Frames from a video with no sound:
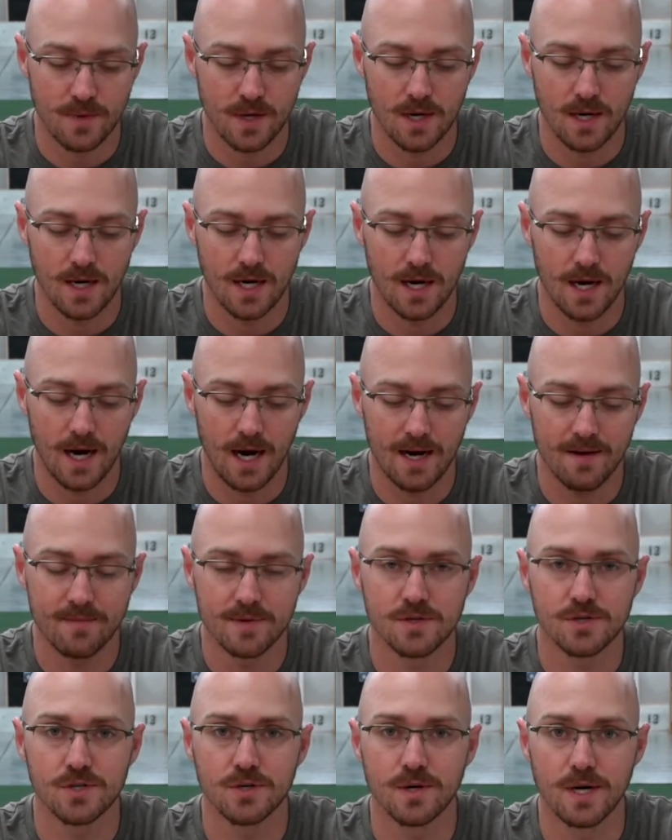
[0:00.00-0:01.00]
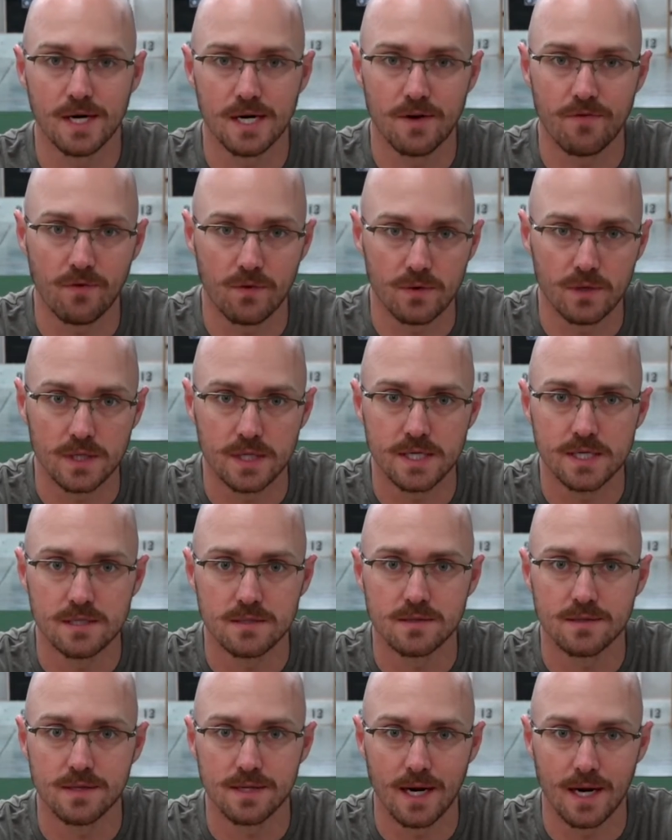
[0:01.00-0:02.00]
I've been shooting a different
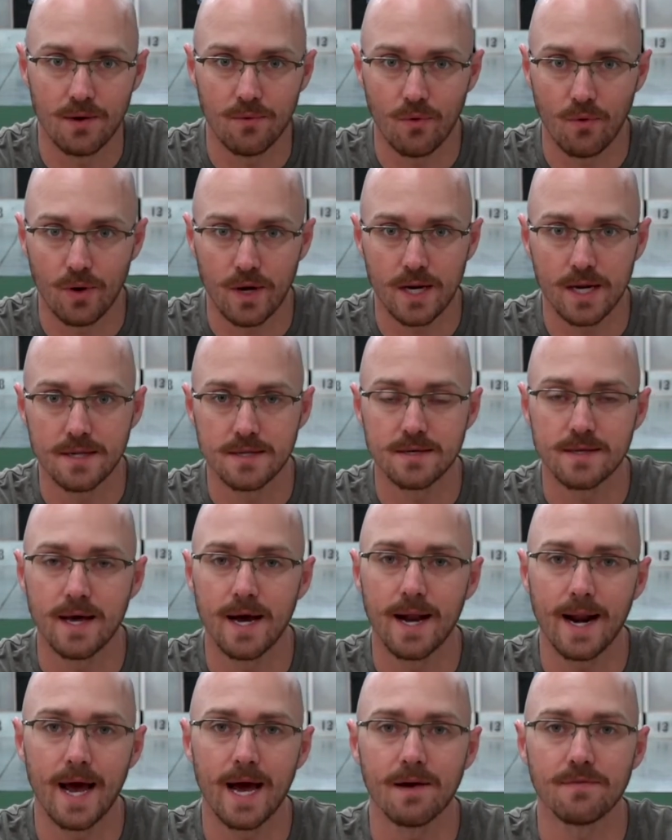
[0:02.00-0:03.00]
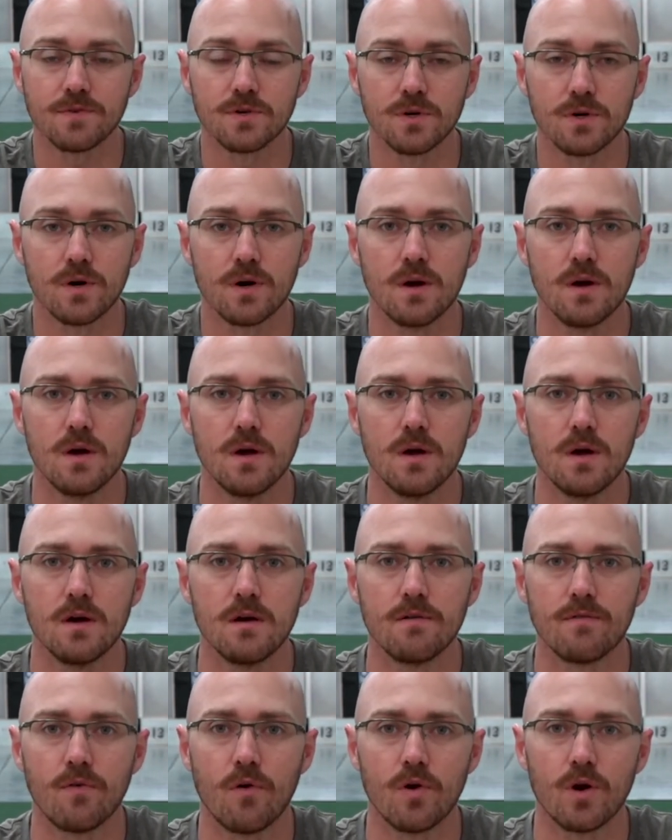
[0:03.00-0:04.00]
release, and I will get into that after,
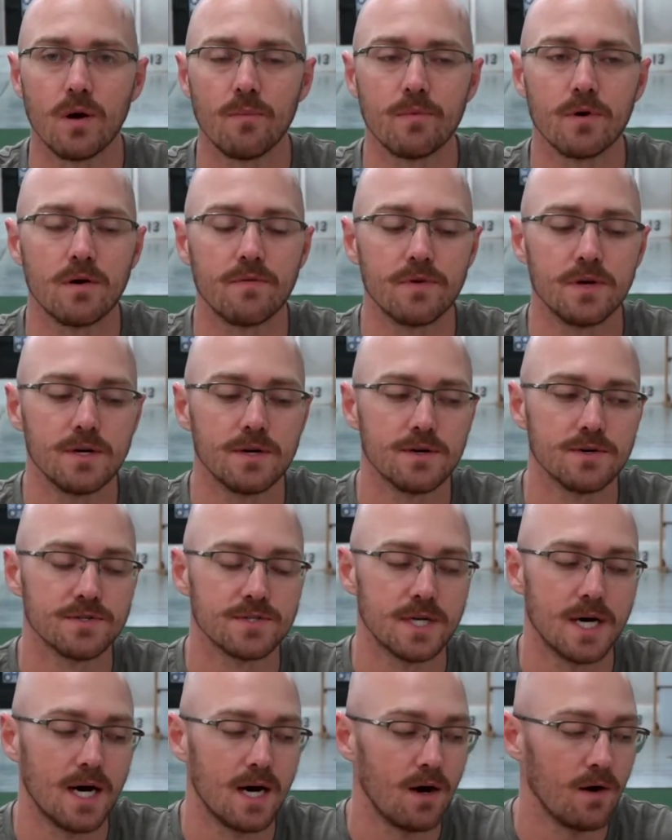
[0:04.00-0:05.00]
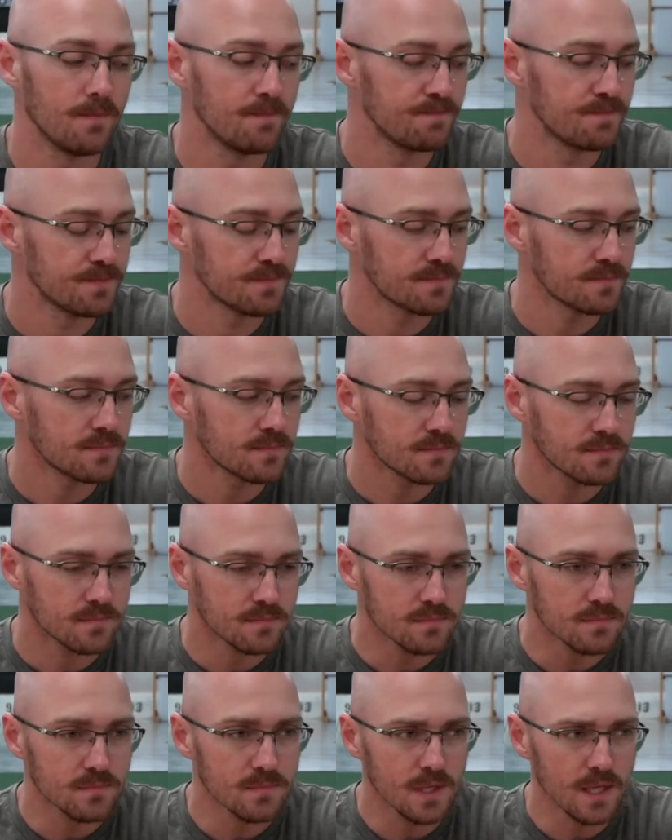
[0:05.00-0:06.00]
for a number of years now,
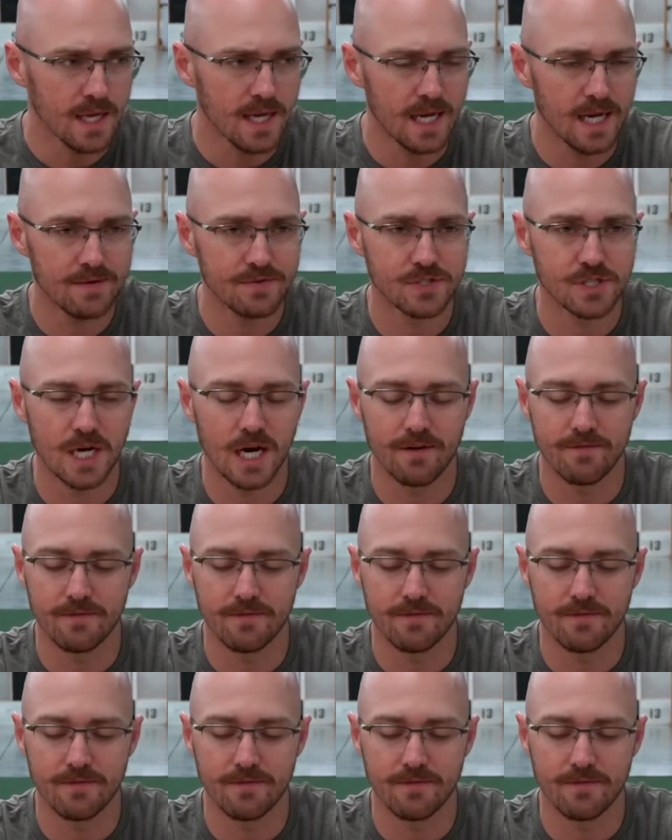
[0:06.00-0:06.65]
and have shot